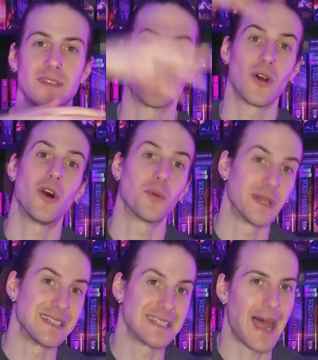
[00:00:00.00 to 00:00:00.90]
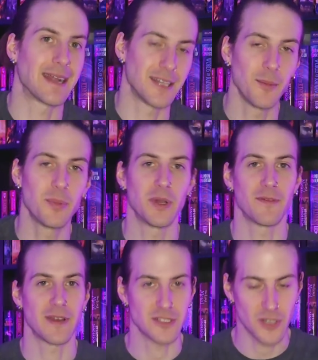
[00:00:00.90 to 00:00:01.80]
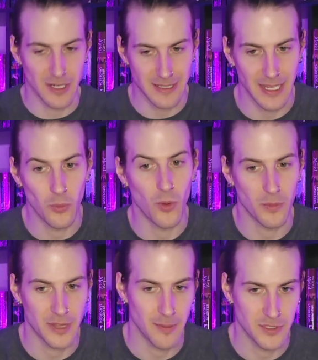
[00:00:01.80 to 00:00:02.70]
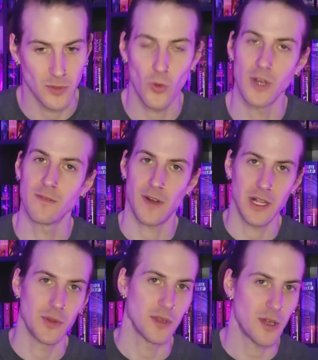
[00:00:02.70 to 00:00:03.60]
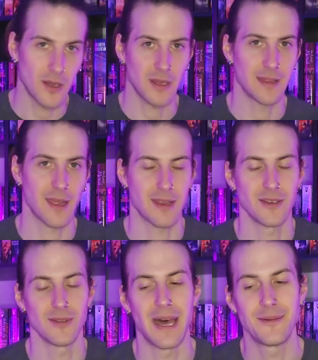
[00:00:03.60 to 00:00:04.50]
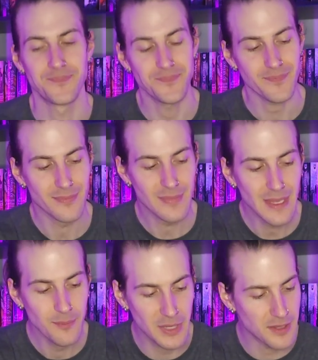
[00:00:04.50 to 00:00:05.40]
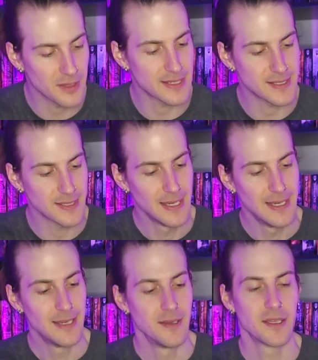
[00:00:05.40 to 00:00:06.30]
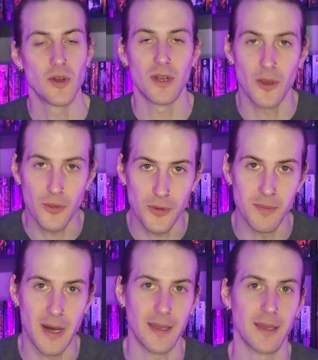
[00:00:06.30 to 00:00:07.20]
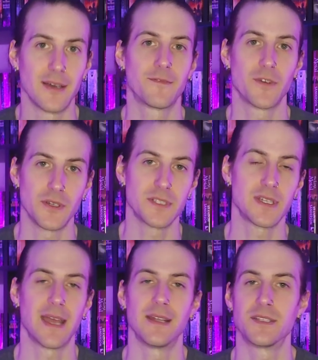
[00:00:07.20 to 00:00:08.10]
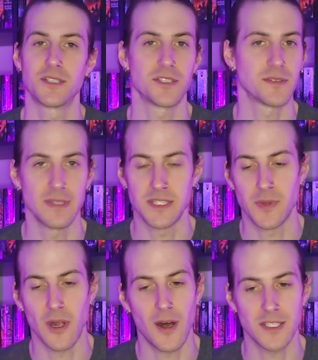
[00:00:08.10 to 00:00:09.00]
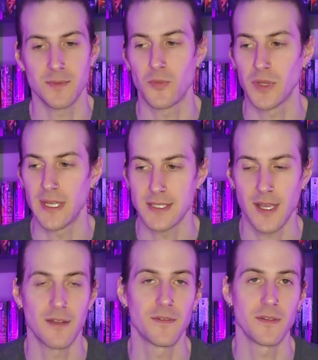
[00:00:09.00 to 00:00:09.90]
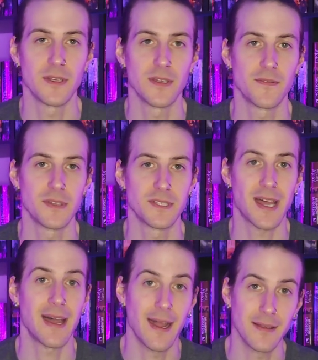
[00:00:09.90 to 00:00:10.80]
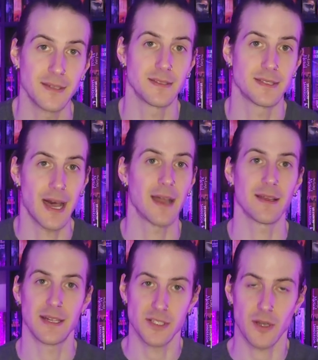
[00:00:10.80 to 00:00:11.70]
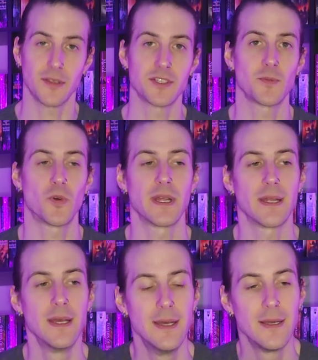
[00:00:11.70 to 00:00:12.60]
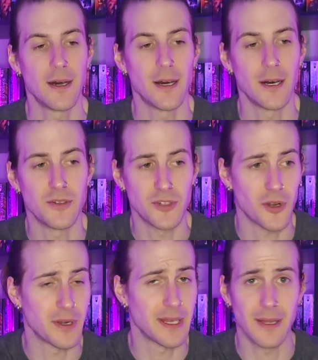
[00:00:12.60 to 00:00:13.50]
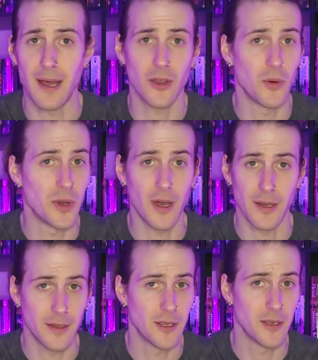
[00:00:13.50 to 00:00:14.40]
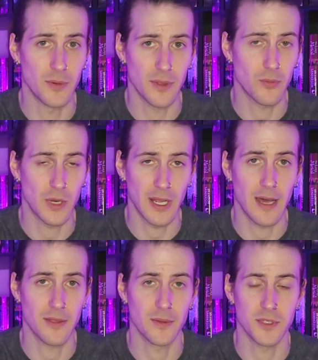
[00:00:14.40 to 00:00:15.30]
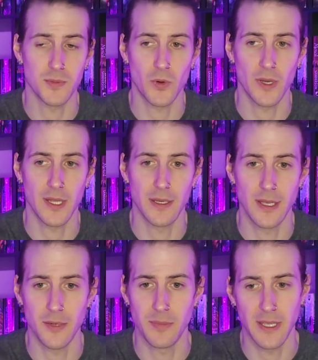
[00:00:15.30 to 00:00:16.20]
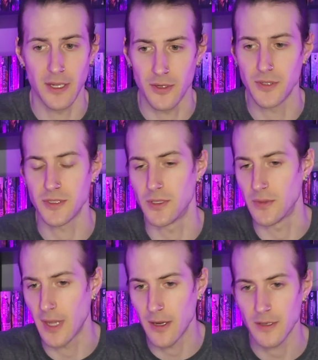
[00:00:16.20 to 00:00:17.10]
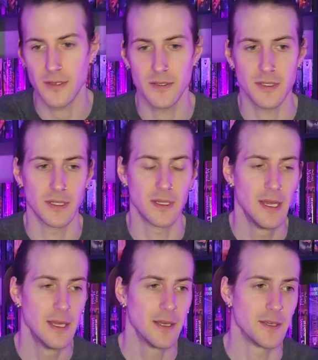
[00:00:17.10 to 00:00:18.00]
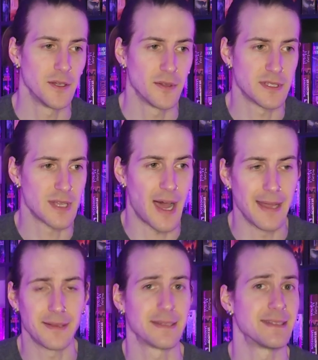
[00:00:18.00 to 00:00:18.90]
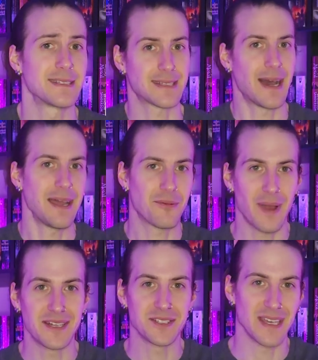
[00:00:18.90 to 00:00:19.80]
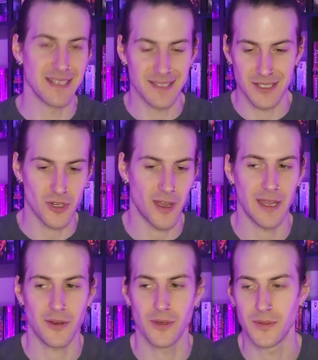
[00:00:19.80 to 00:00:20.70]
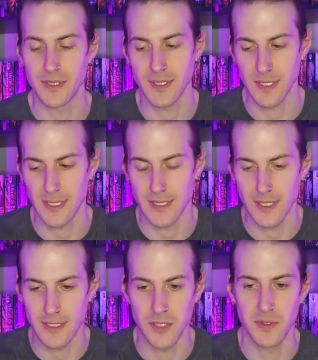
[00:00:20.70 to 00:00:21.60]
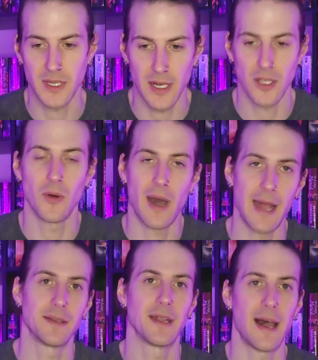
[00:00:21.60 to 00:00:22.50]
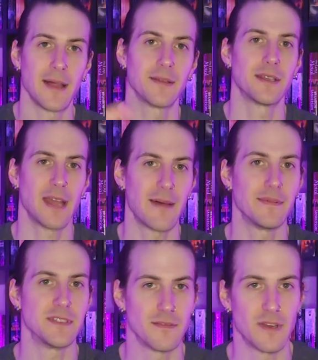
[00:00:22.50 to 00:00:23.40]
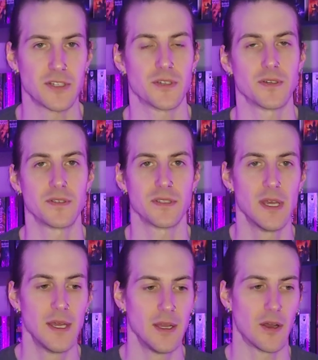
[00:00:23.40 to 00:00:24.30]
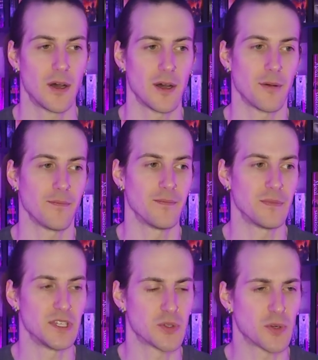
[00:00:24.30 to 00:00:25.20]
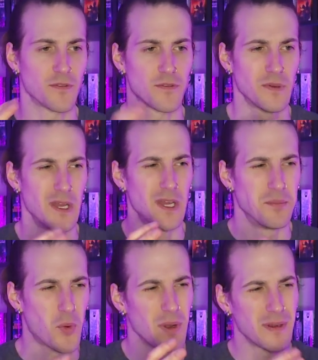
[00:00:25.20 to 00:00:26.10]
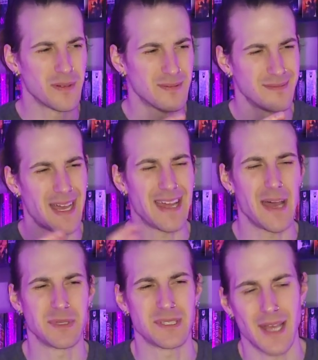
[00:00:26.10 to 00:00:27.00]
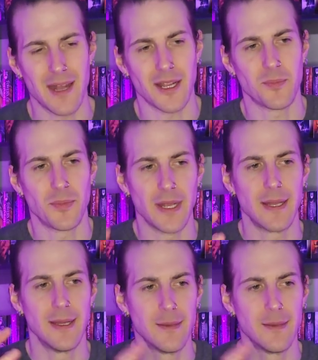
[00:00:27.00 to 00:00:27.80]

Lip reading: that are already stacked up. But if I start at day one with episode 1 and follow along, I think I can do that. But nonetheless, going to go through the manga first, and it's been awesome. I'm really excited for the Sky Island saga that I started this morning. There's already a lot going on here with what I got through this morning, and being introduced to new characters, and you know, this island in the sky, right, as the Straw Hat crew is continuing to kind of go island to island and have these adventures, these sort of more not episodic but